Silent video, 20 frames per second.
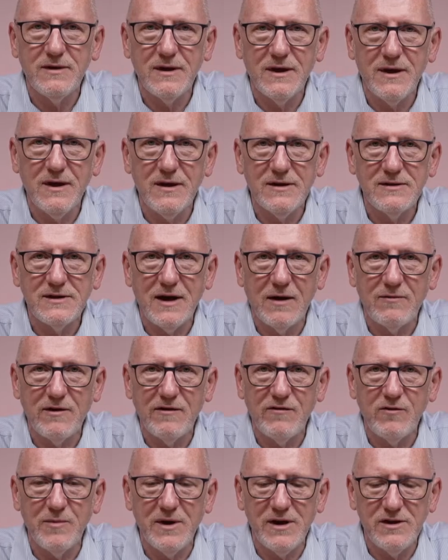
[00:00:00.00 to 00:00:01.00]
the sound
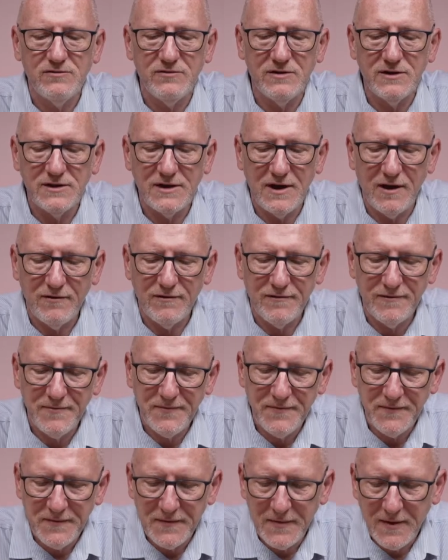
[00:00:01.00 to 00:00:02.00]
level meter itself.
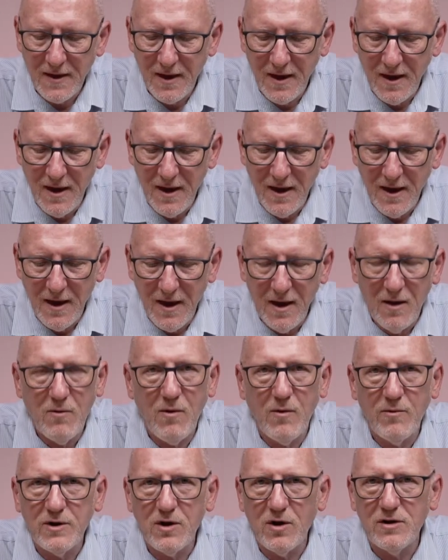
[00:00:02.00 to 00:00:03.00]

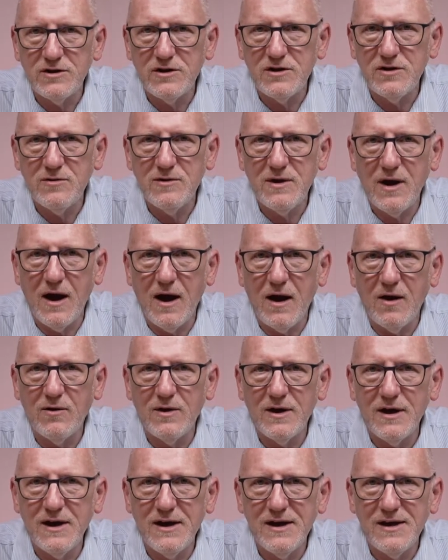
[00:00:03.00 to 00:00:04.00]
What we're going to do now
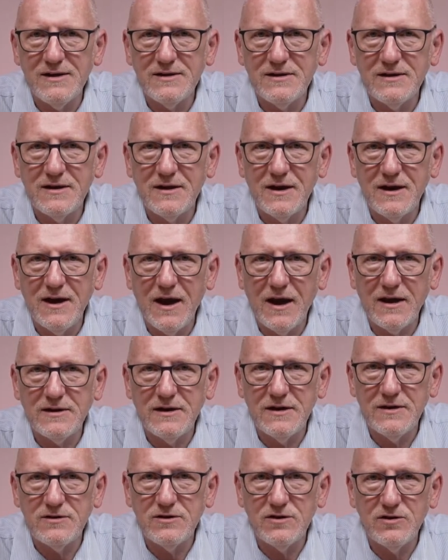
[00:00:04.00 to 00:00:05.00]
is connect
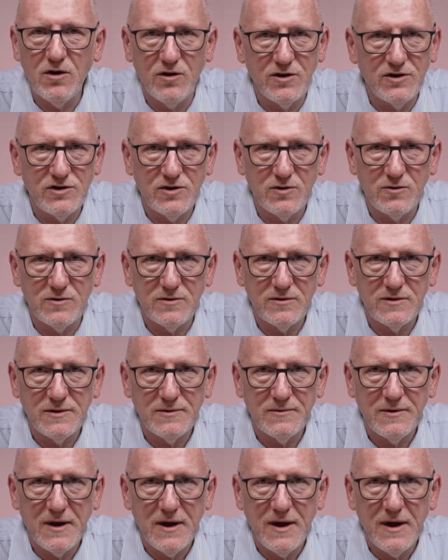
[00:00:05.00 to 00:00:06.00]
it to NoiseTools.
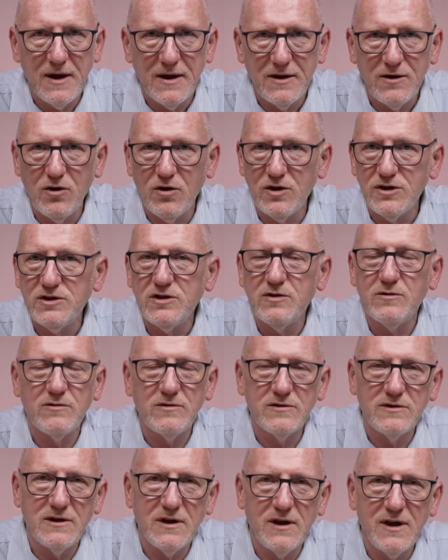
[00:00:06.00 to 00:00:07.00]

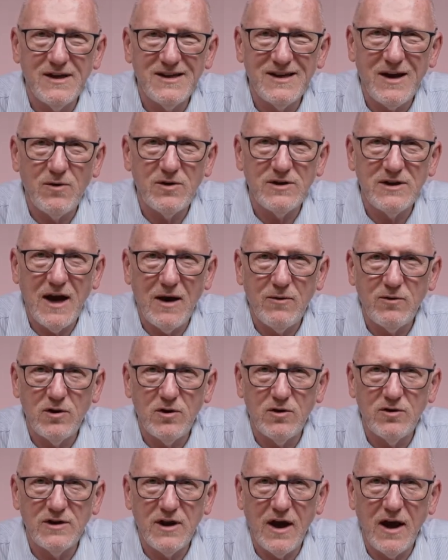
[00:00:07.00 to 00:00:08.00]
NoiseTools is our
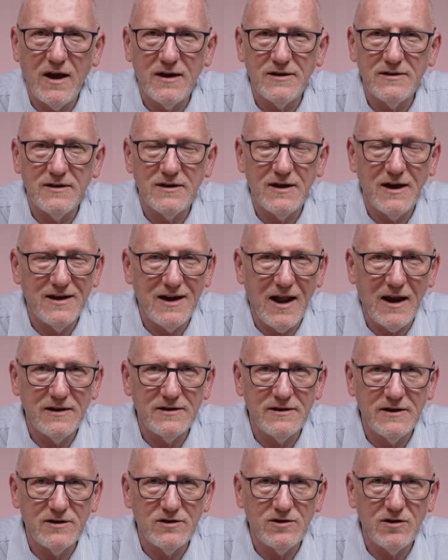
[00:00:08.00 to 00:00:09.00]
download and
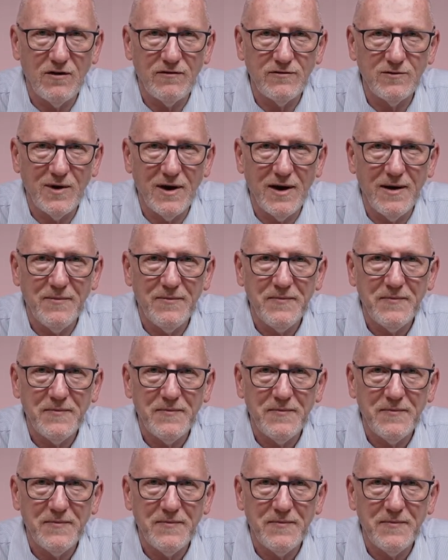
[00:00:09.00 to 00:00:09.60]
analysis software,